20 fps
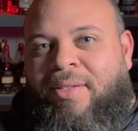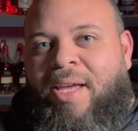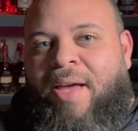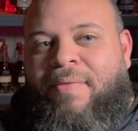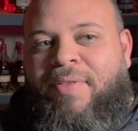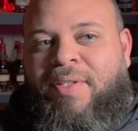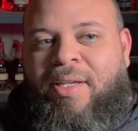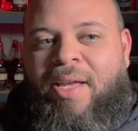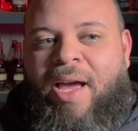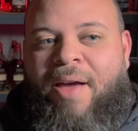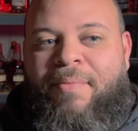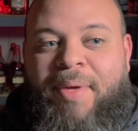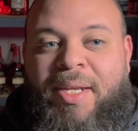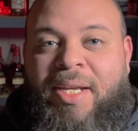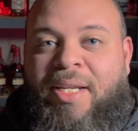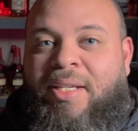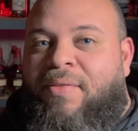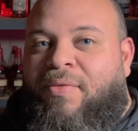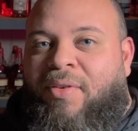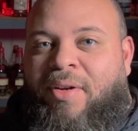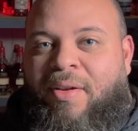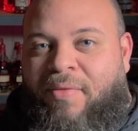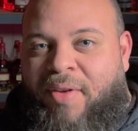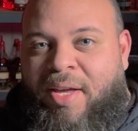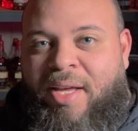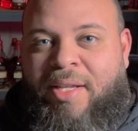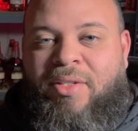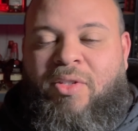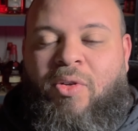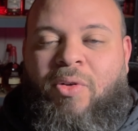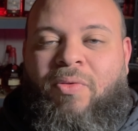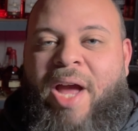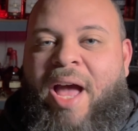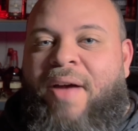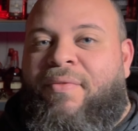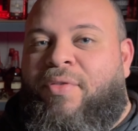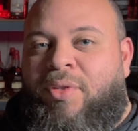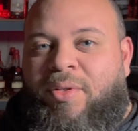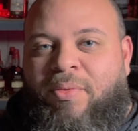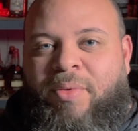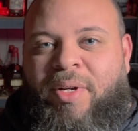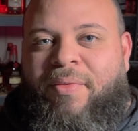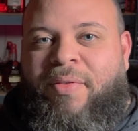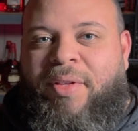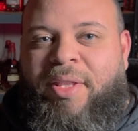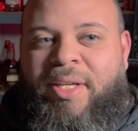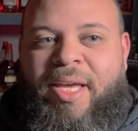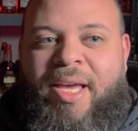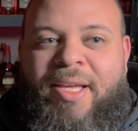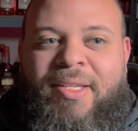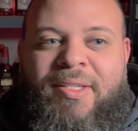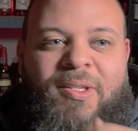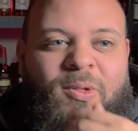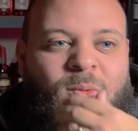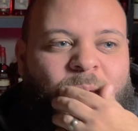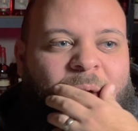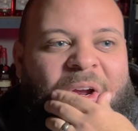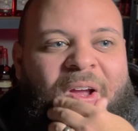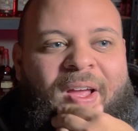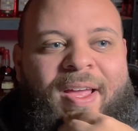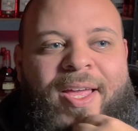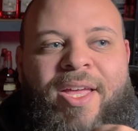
I've seen I've been at different events or raffles or whatever the case is where